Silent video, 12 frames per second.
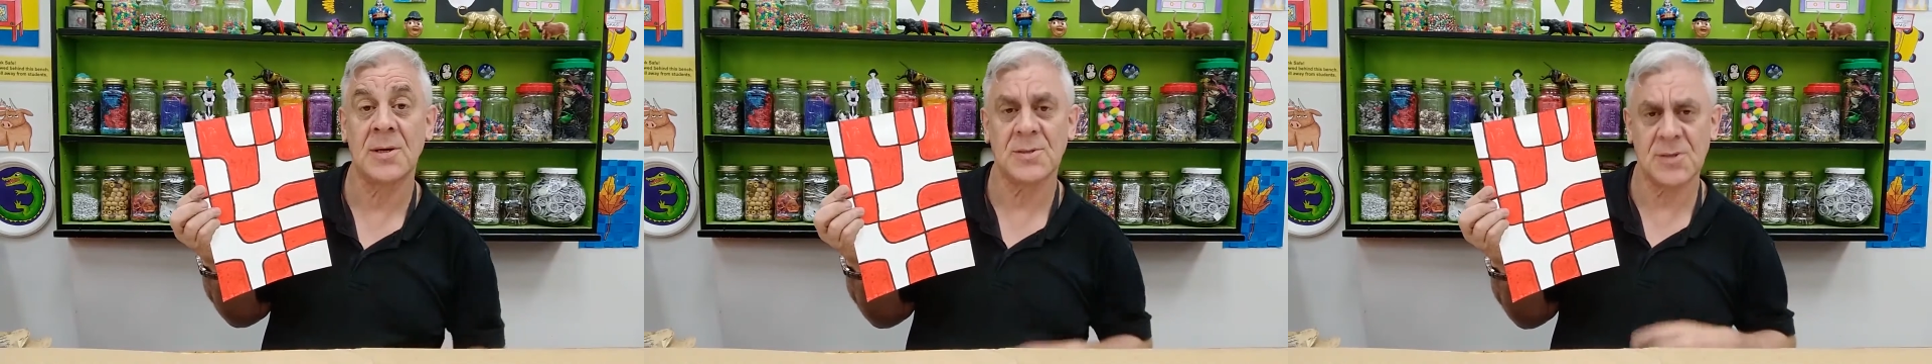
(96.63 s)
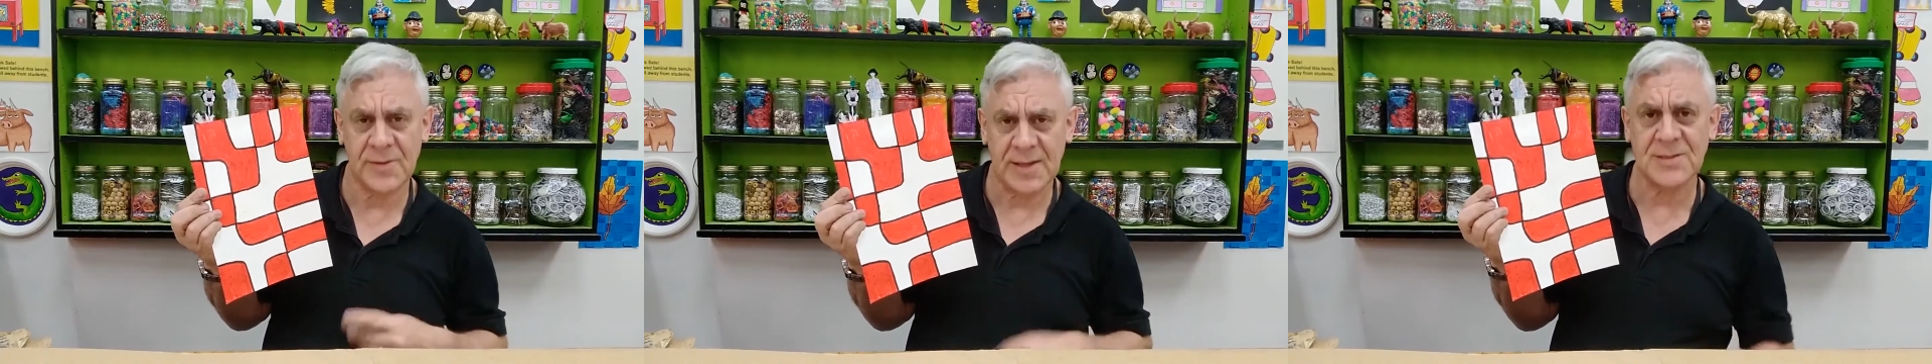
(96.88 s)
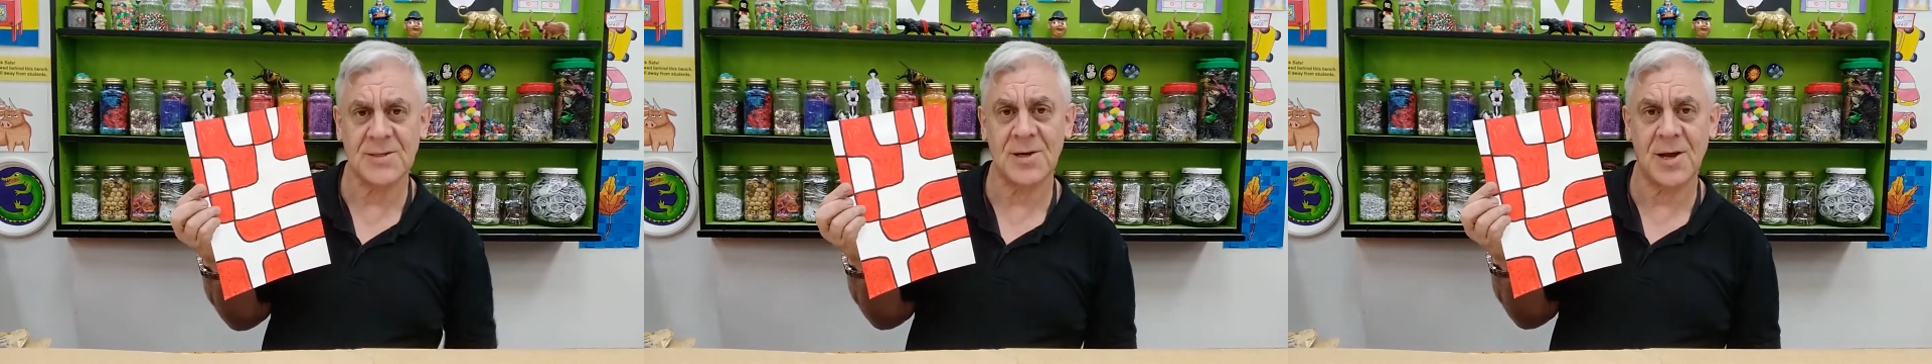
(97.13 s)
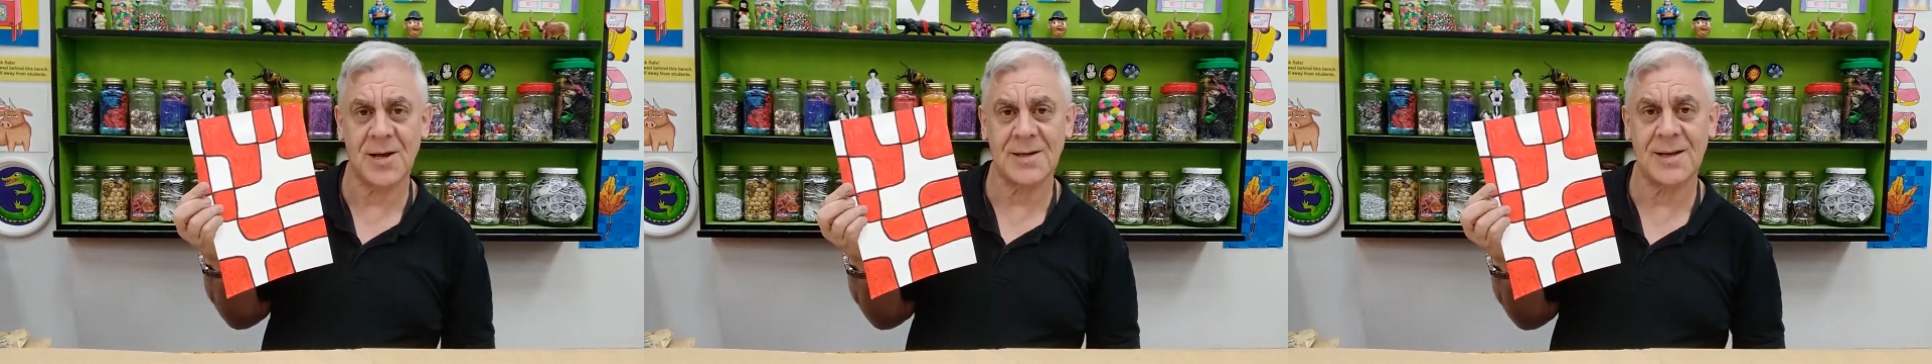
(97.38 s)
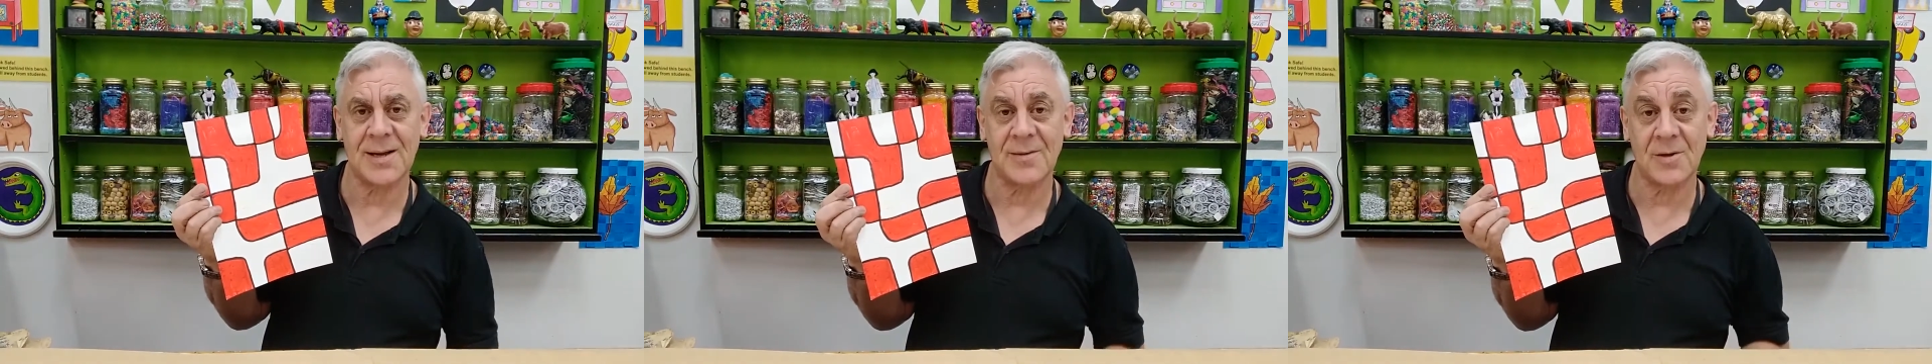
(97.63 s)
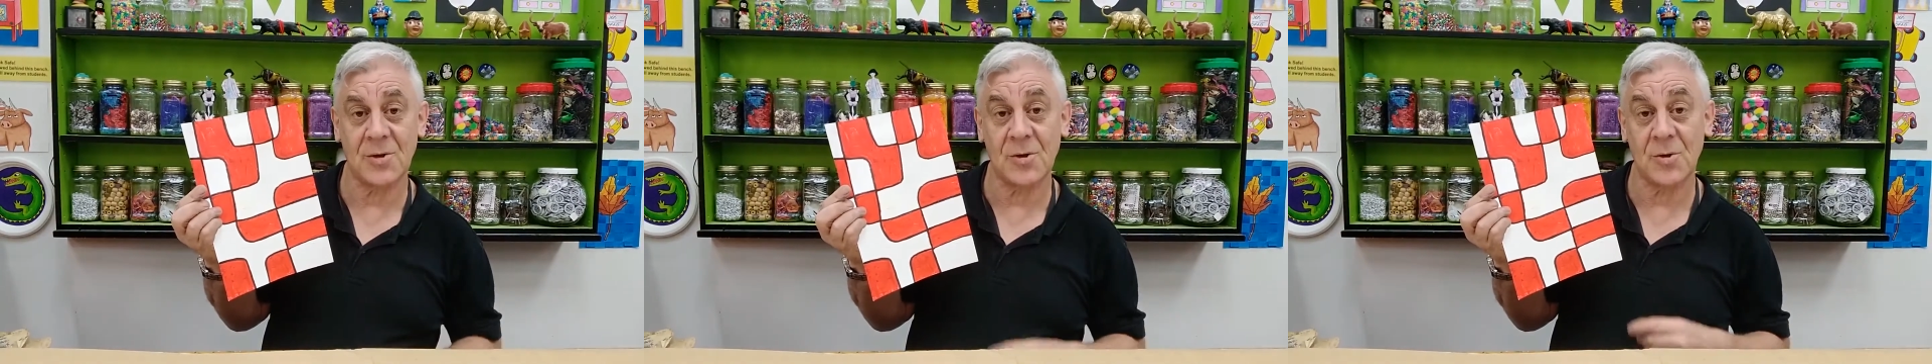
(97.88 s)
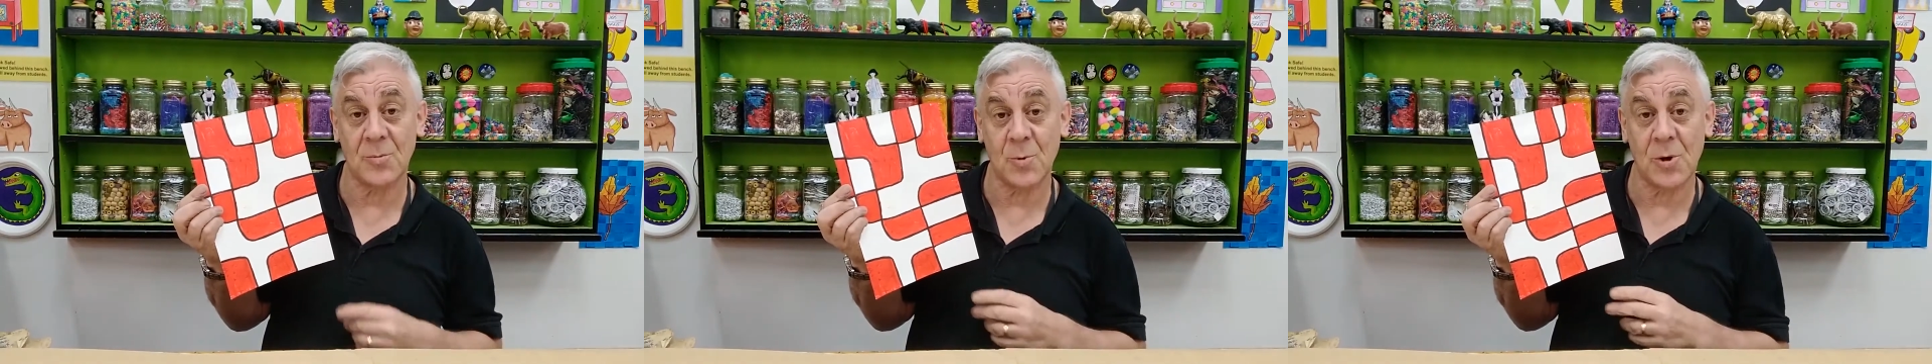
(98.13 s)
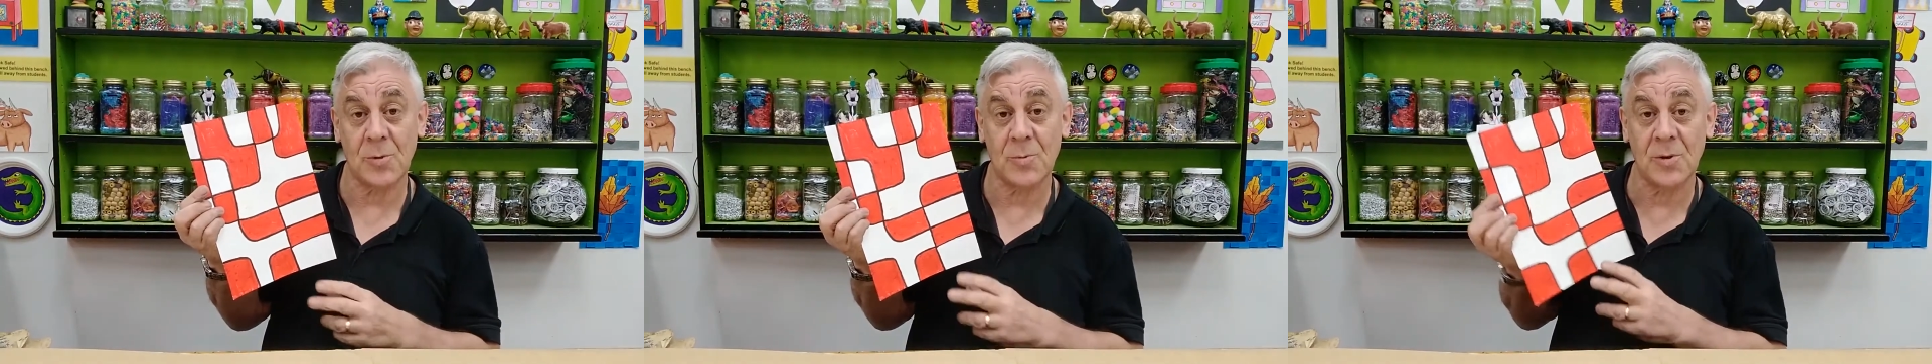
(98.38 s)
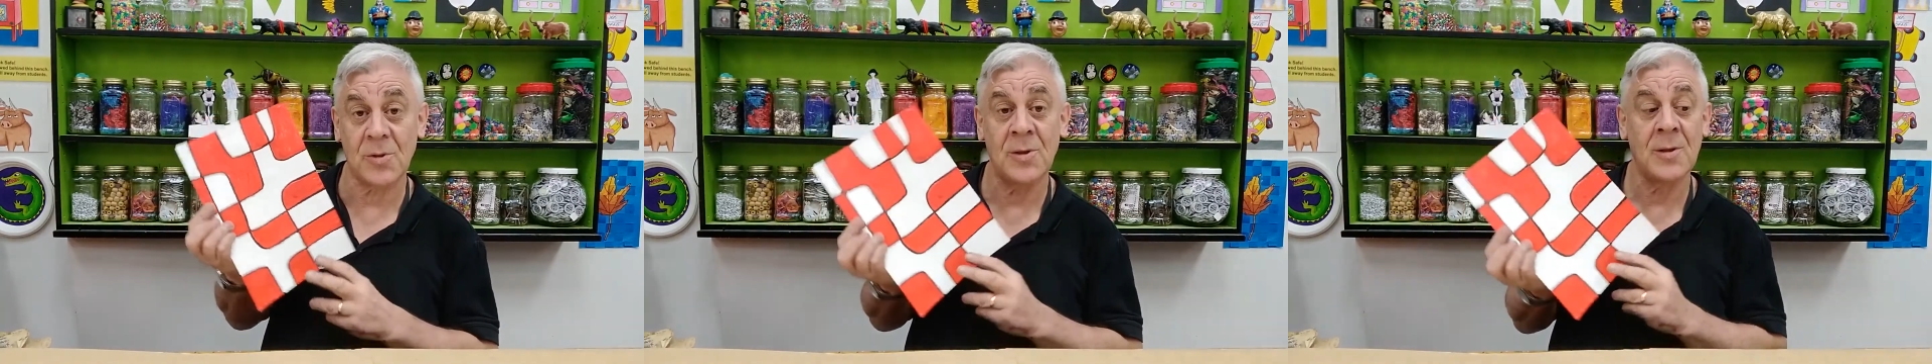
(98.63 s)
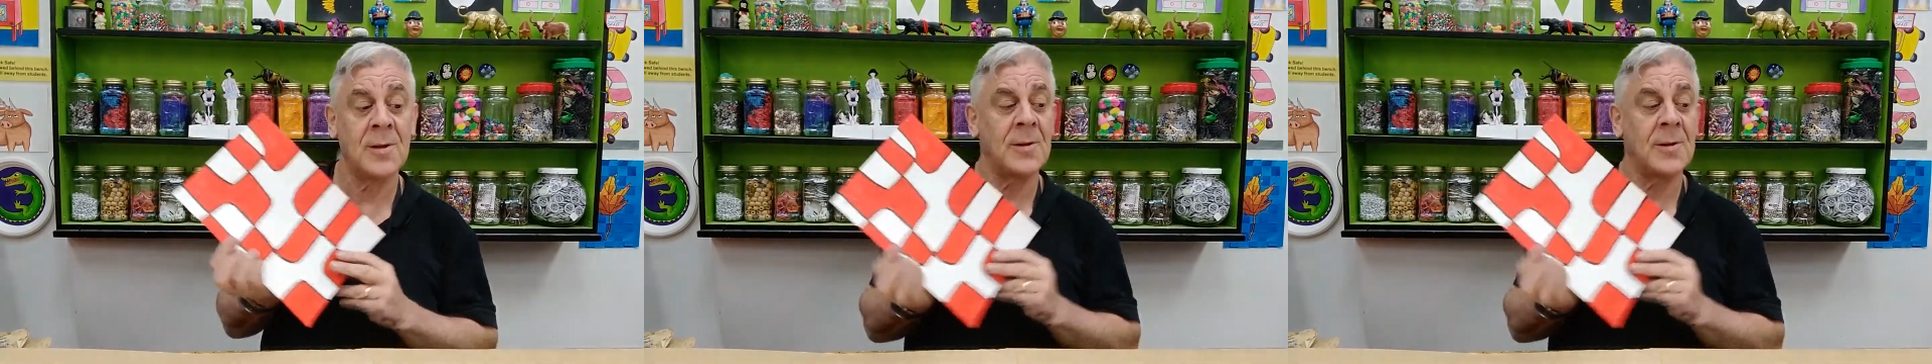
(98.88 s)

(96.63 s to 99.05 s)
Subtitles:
So that's an idea that you could work with.